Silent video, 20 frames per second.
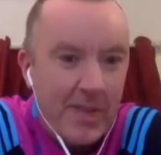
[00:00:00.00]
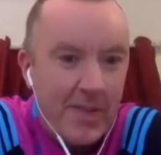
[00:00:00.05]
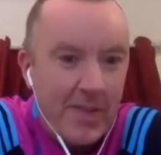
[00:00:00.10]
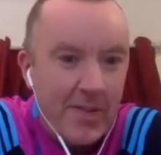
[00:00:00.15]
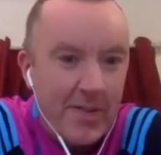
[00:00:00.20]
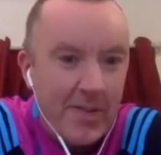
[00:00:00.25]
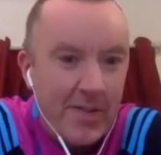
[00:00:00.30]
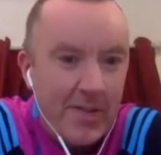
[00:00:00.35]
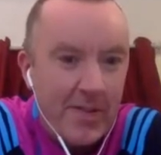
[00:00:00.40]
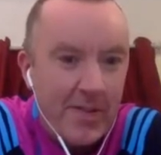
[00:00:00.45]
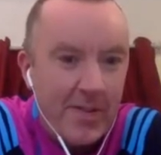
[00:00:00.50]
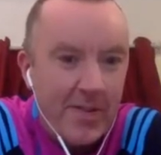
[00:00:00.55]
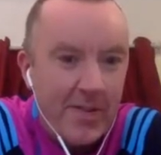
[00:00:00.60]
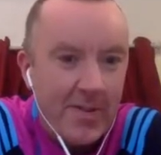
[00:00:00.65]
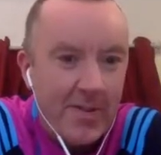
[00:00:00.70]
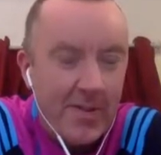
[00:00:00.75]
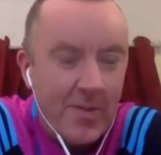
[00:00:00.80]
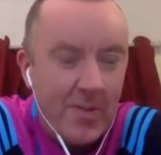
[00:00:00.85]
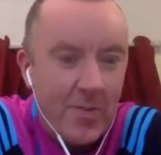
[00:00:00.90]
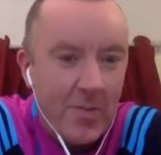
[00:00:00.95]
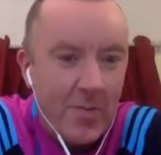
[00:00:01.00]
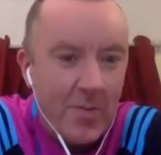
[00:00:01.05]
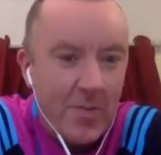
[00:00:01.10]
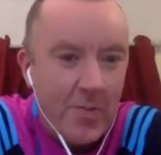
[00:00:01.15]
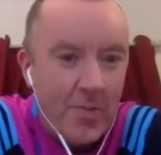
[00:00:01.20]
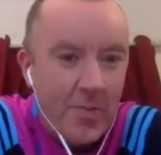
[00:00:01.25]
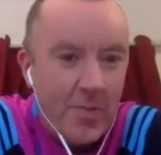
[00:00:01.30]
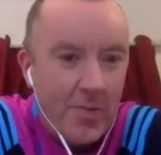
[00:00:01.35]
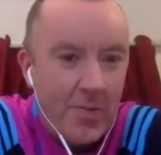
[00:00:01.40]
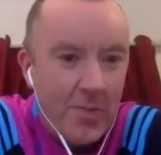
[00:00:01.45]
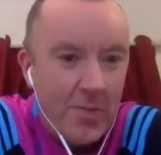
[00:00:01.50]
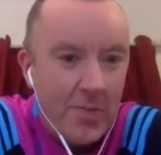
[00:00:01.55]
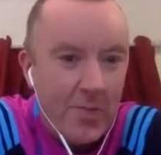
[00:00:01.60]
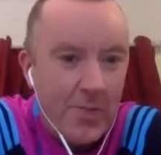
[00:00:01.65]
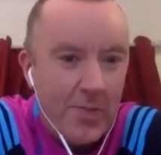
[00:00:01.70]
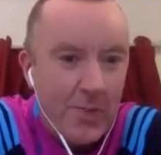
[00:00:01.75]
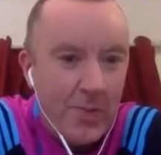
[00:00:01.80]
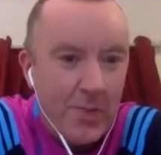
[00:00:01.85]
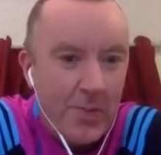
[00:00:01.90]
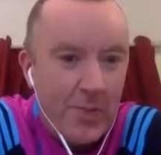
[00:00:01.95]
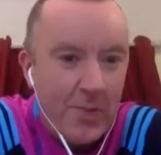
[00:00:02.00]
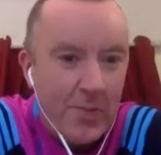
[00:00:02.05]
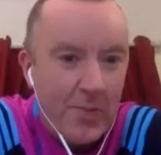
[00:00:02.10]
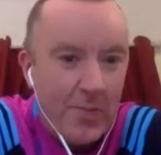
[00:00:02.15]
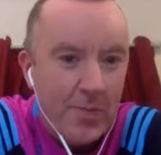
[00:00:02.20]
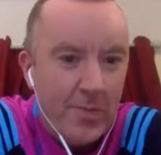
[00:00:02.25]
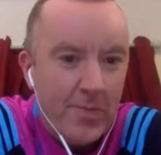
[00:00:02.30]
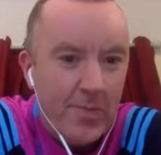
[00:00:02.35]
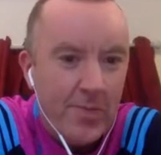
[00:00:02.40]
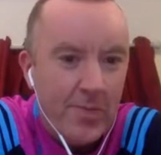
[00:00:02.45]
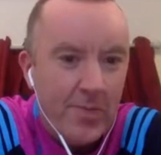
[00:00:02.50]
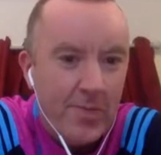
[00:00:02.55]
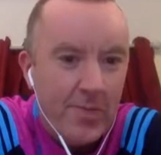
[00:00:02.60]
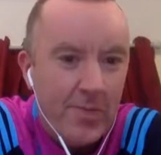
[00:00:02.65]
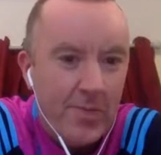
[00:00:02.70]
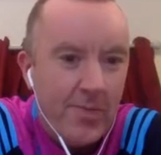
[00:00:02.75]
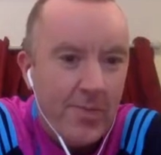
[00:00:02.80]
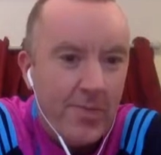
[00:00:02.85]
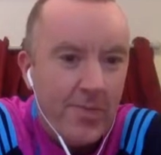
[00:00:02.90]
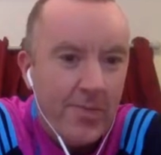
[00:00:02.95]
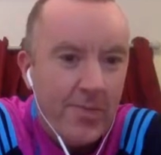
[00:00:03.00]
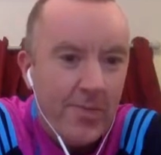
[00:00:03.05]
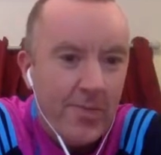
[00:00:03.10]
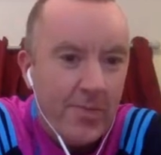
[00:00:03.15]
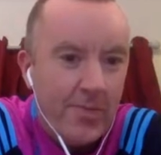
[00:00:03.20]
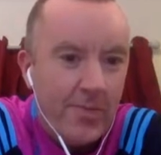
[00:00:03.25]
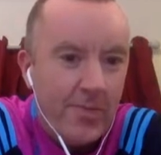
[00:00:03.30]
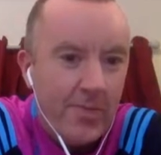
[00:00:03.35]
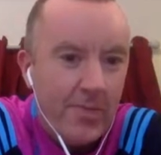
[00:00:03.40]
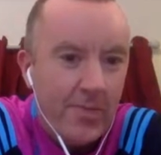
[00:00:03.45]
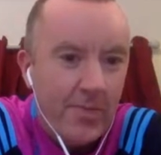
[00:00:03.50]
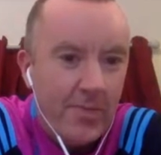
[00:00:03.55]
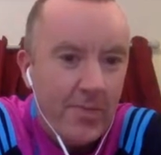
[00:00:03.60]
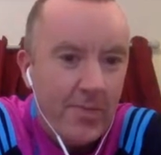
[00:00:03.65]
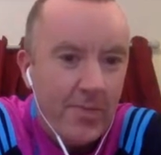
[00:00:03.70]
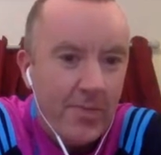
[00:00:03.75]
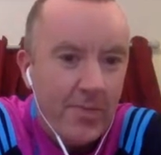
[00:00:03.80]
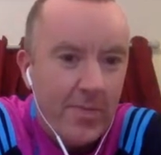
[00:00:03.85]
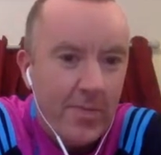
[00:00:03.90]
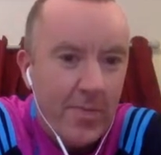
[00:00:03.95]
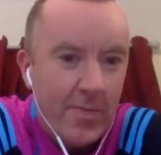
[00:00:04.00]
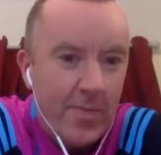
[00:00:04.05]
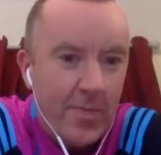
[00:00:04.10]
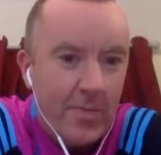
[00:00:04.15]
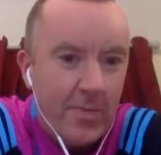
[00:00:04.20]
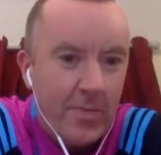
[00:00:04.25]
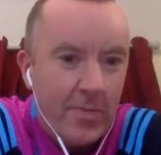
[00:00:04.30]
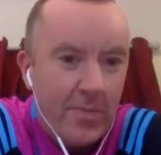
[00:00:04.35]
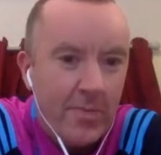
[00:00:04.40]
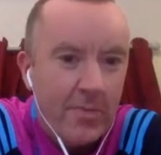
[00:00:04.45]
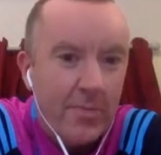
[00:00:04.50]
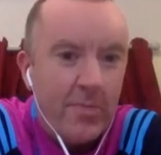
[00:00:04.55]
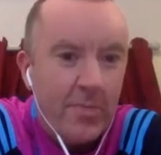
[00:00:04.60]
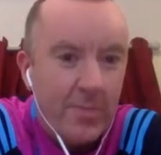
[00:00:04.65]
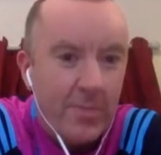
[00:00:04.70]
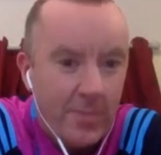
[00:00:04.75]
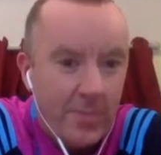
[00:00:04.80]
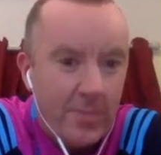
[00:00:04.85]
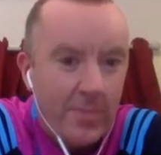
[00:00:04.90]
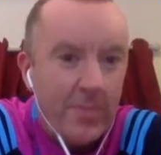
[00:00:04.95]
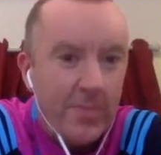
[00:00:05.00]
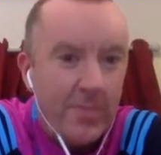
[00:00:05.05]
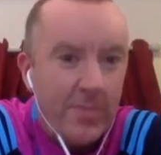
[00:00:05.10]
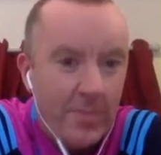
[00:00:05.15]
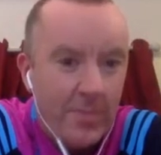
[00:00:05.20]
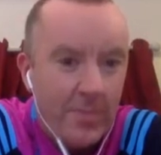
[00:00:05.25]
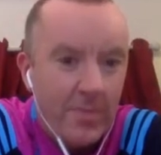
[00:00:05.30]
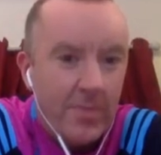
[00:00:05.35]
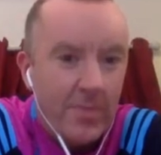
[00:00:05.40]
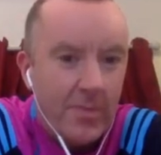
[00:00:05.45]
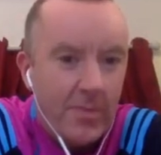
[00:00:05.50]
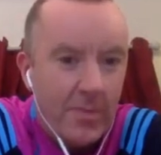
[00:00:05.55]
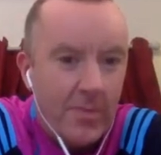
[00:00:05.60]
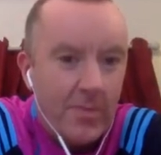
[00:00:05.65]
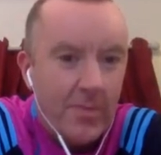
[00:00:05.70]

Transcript: This person isn't speaking.